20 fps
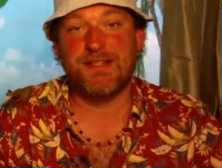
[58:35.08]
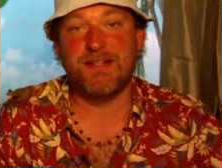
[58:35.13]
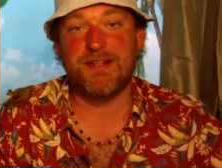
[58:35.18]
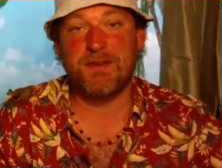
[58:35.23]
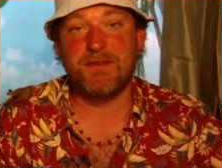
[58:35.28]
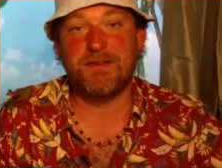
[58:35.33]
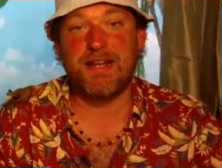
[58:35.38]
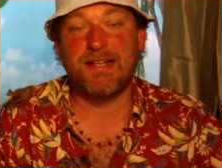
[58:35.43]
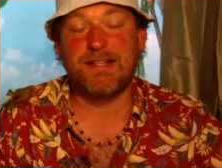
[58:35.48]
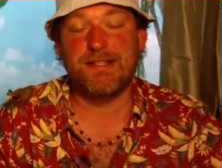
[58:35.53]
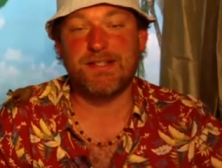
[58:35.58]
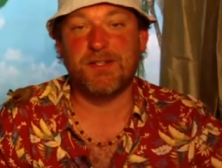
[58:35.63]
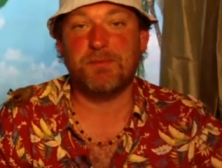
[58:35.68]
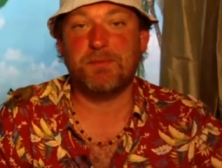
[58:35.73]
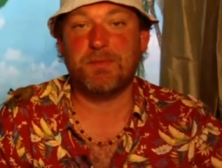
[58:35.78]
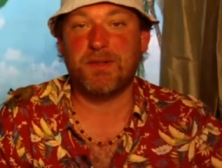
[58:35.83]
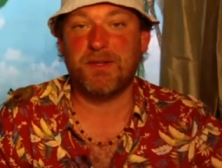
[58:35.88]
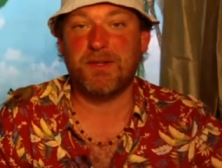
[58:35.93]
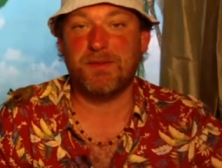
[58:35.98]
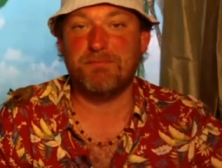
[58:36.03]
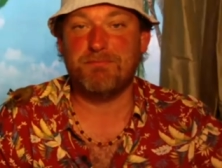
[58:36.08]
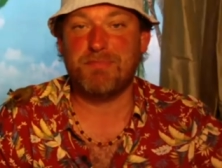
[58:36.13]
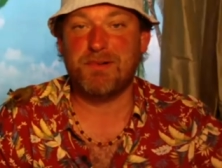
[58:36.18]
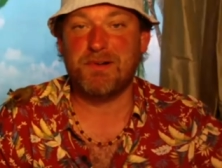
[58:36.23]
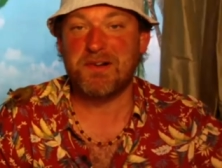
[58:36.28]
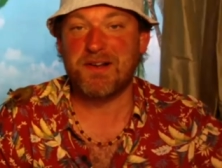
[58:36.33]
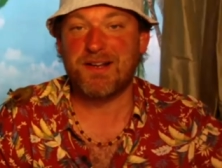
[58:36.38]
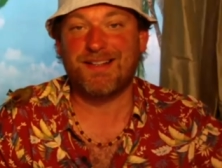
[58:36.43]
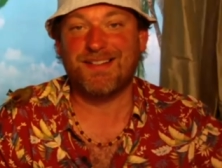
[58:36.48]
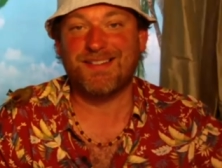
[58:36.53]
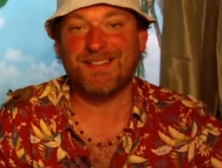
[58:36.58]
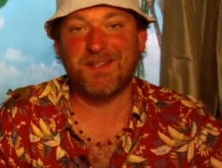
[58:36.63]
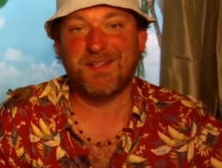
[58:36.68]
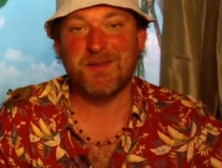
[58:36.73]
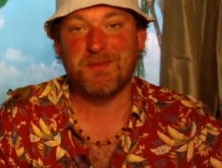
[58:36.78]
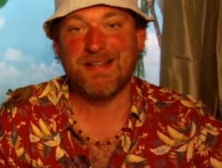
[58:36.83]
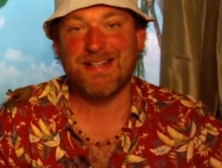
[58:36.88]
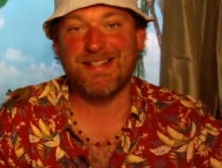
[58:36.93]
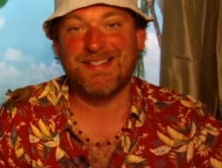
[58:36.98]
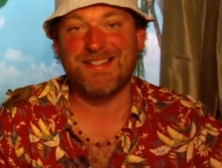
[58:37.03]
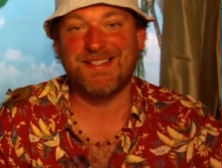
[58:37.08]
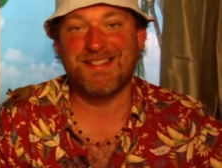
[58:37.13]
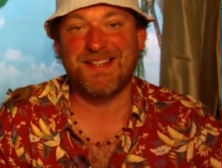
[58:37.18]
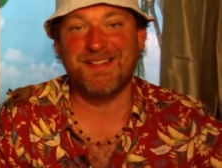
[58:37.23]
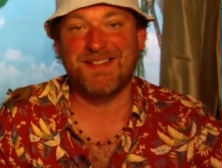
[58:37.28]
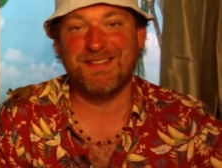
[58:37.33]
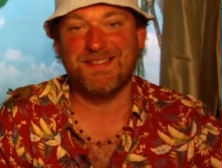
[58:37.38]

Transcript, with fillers: The No Date Sub Club book coming soon.